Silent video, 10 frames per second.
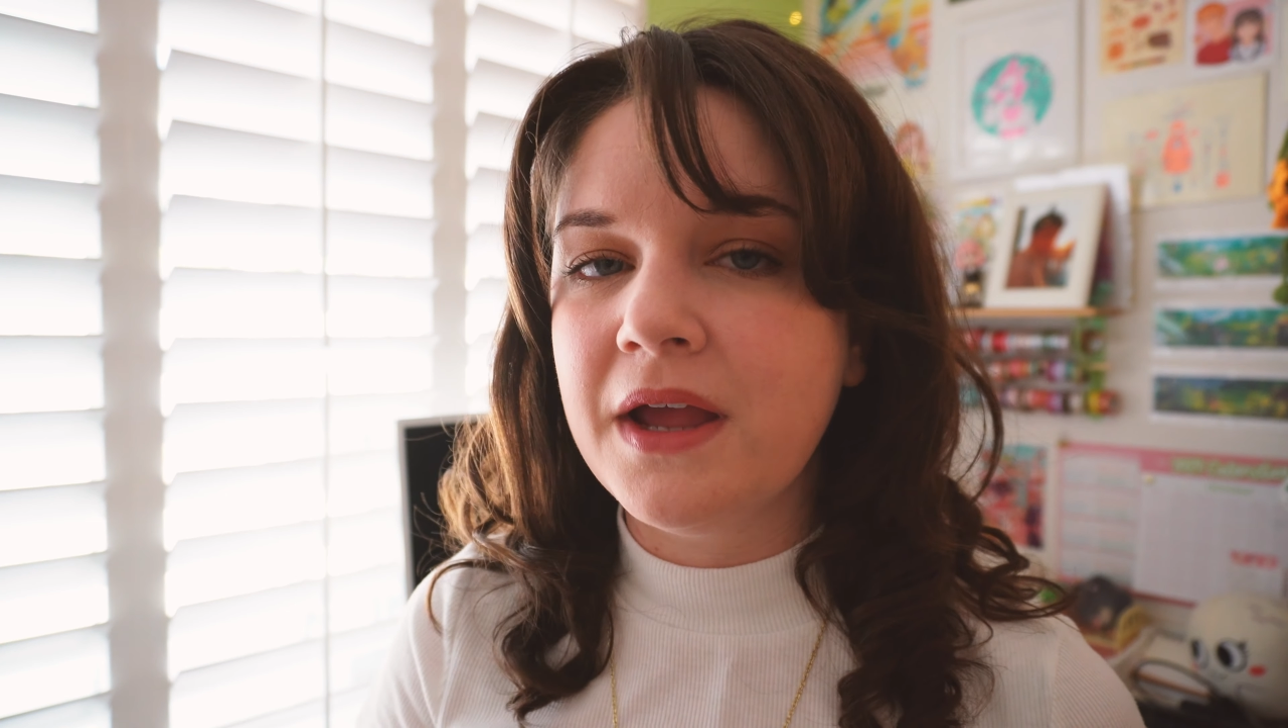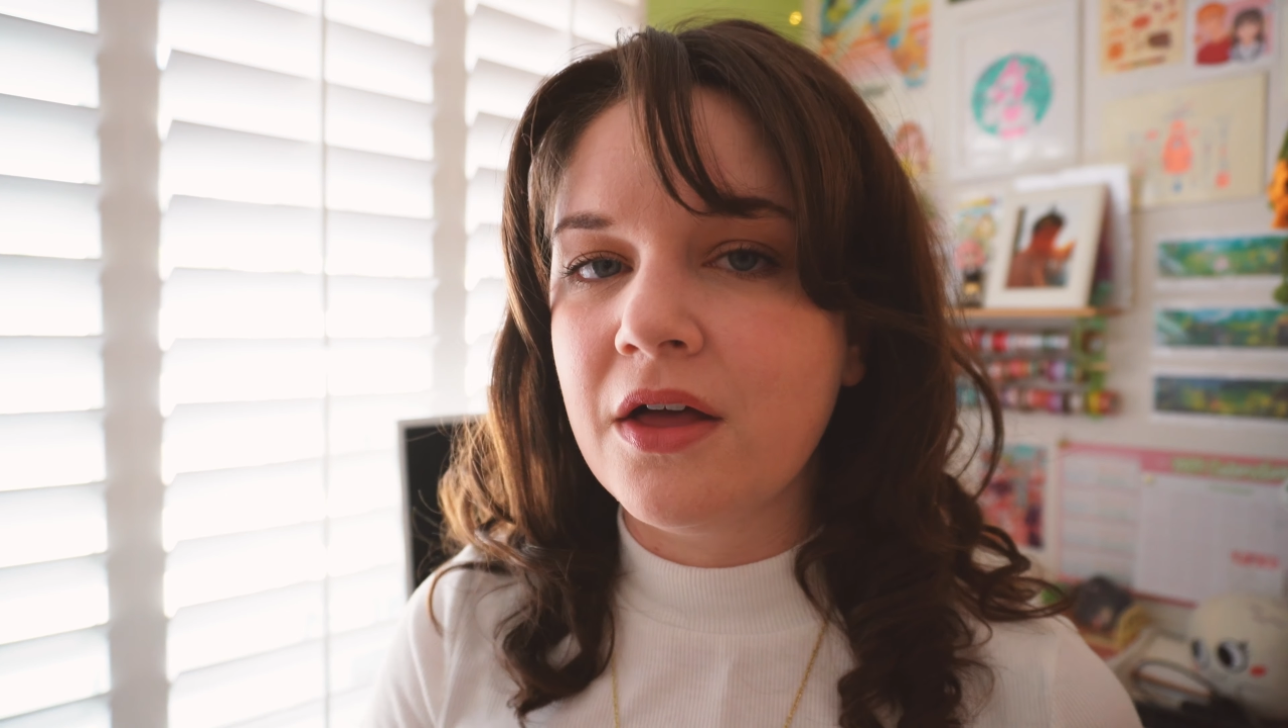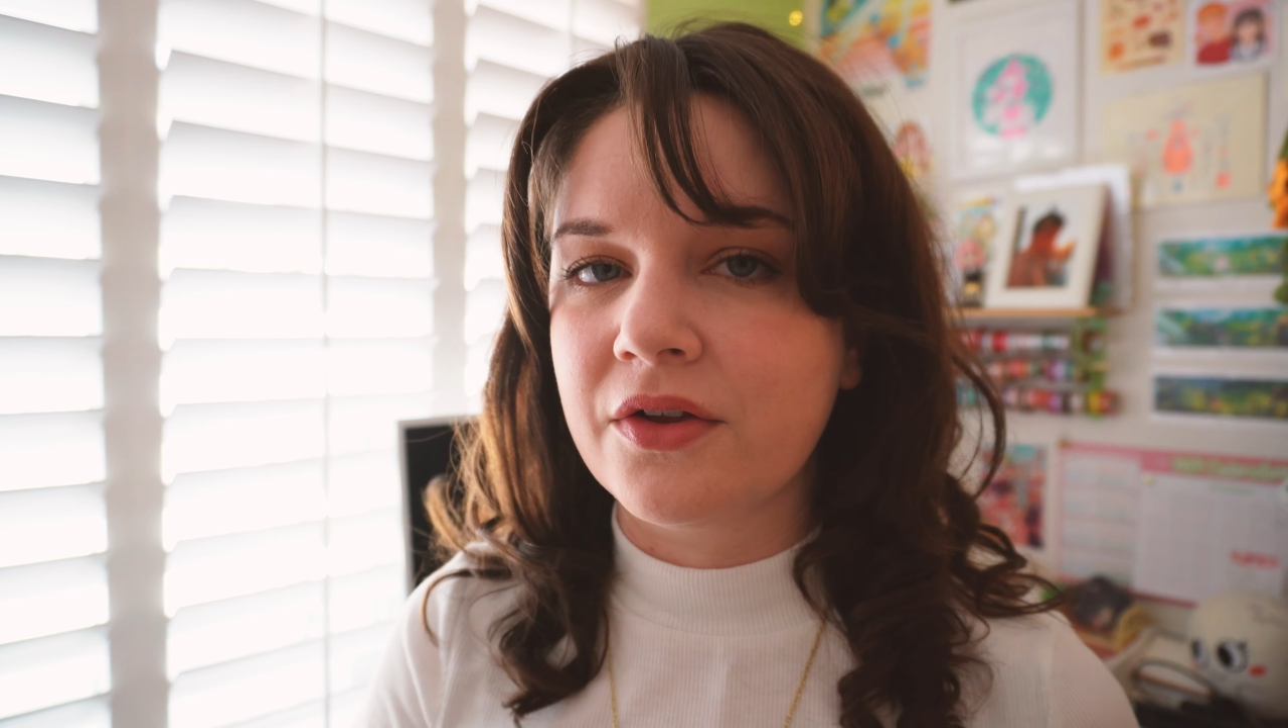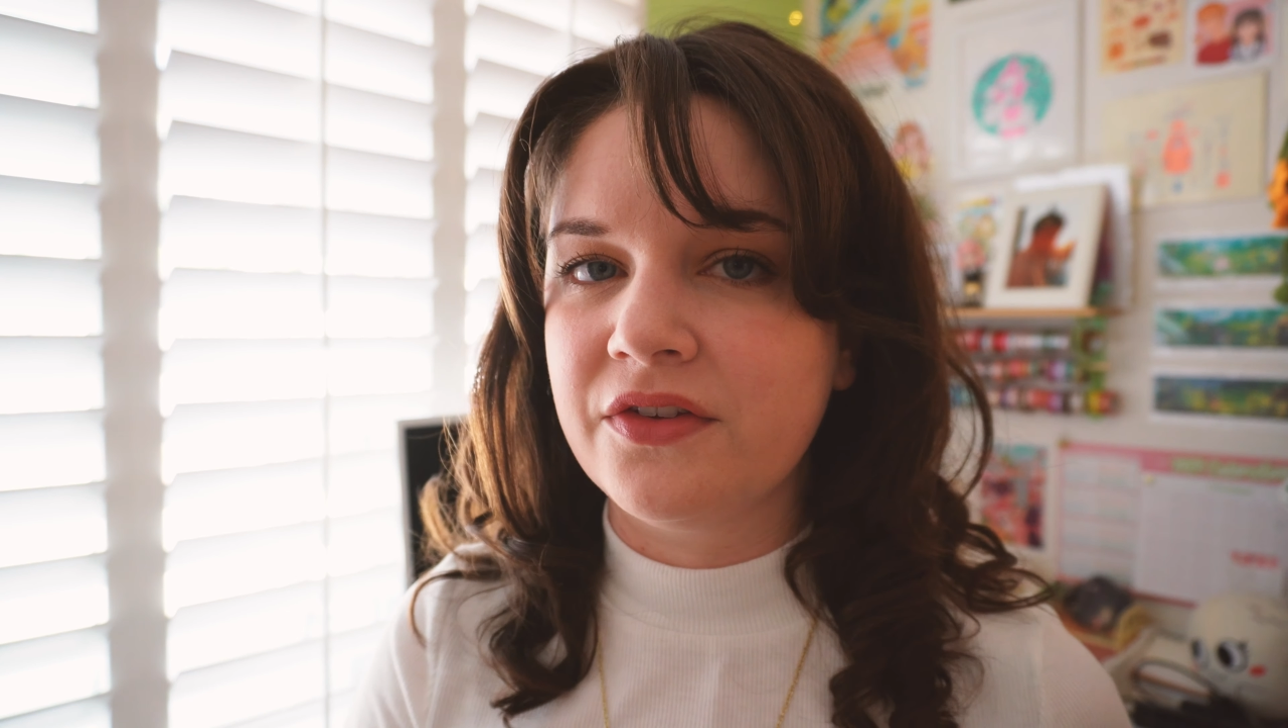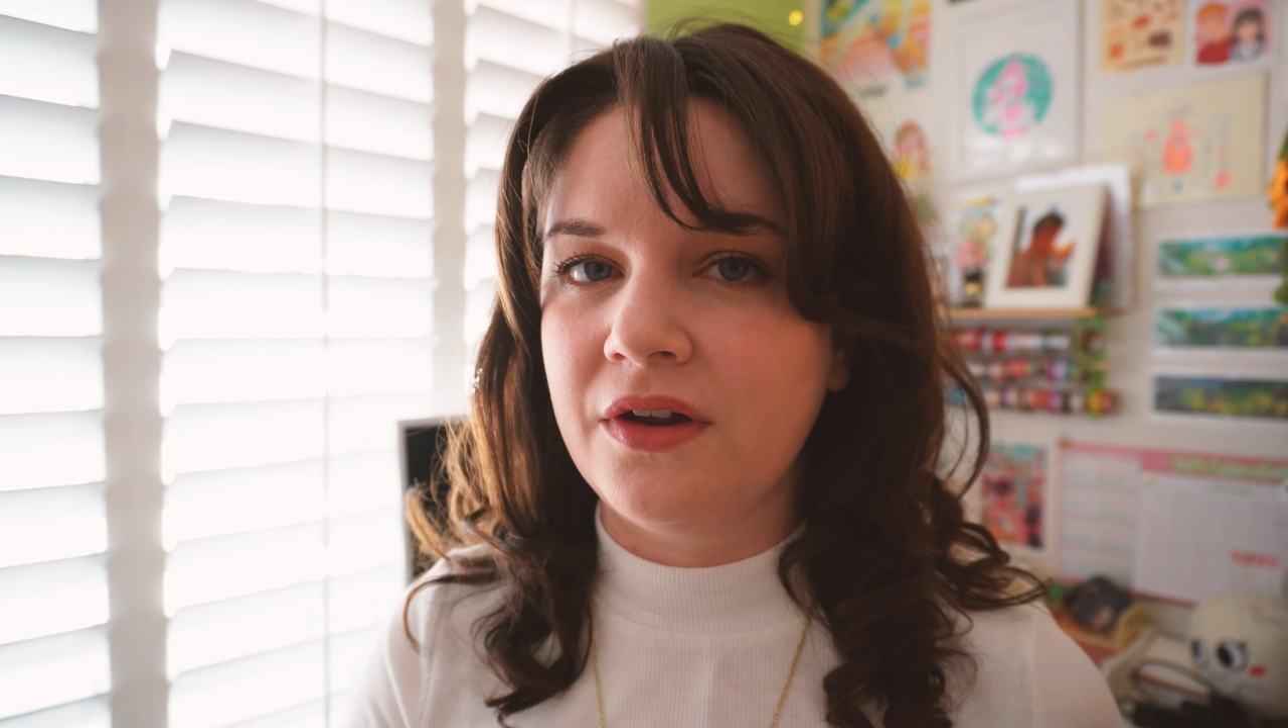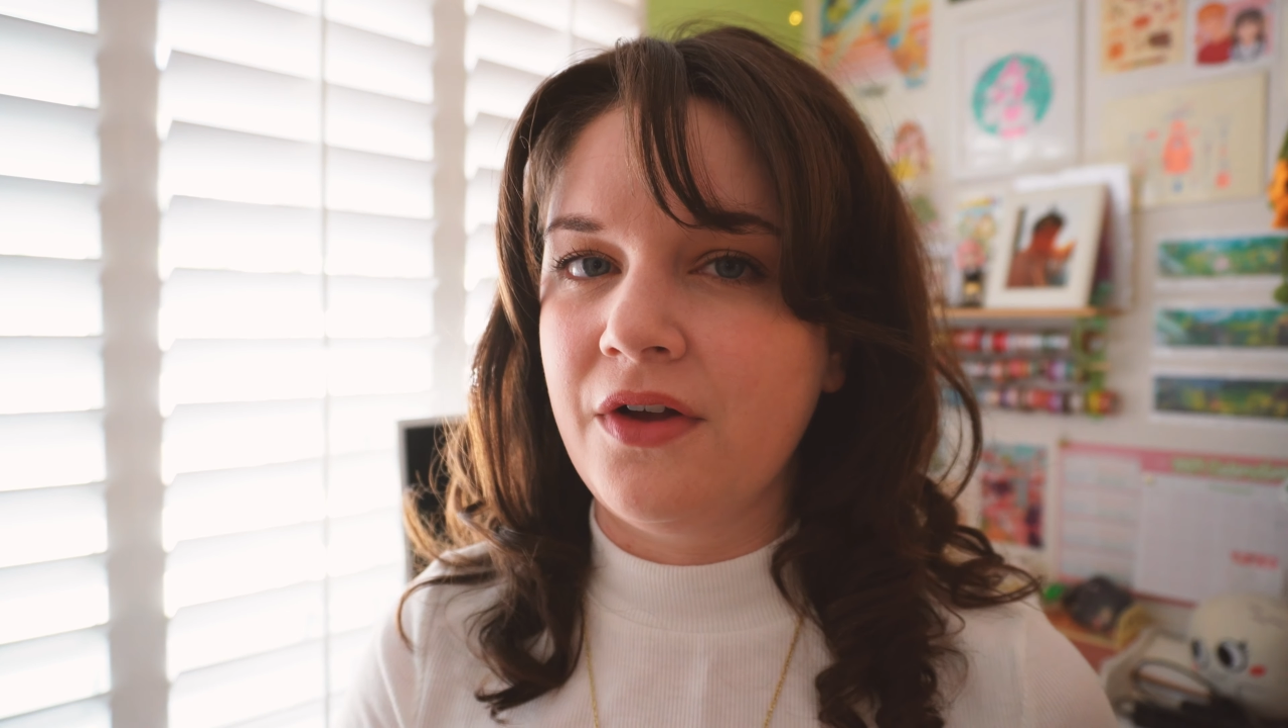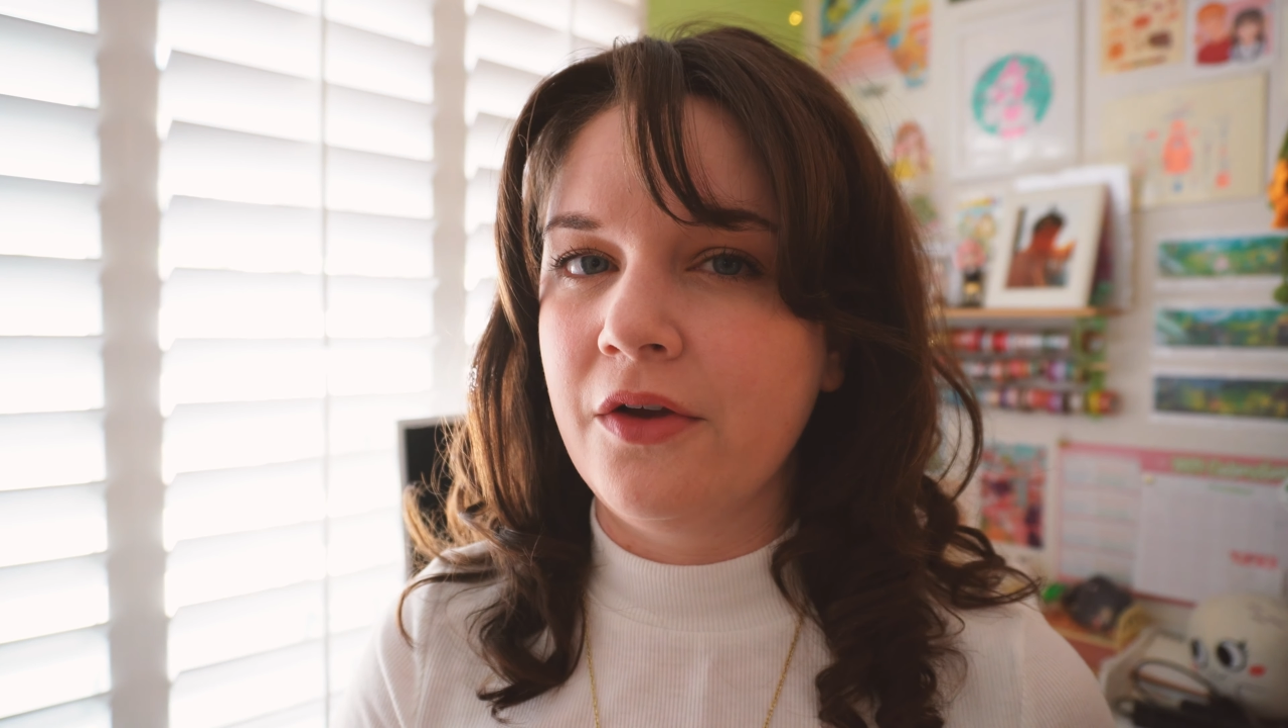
be other stuff